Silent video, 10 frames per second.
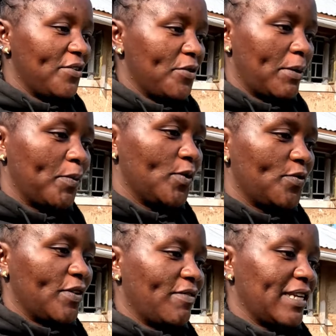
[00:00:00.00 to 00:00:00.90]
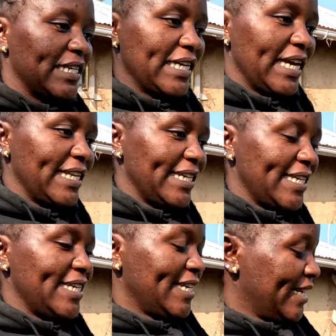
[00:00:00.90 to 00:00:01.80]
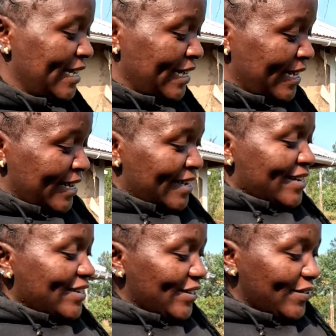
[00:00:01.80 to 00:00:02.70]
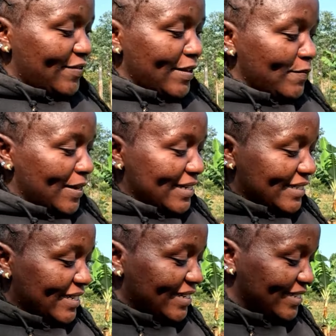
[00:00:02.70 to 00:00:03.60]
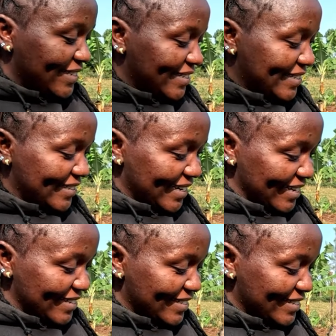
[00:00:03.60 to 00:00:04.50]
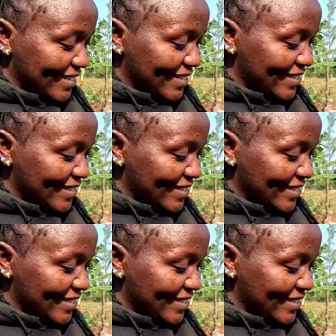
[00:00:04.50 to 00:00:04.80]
No, I'm not favoring any. All of them are nice.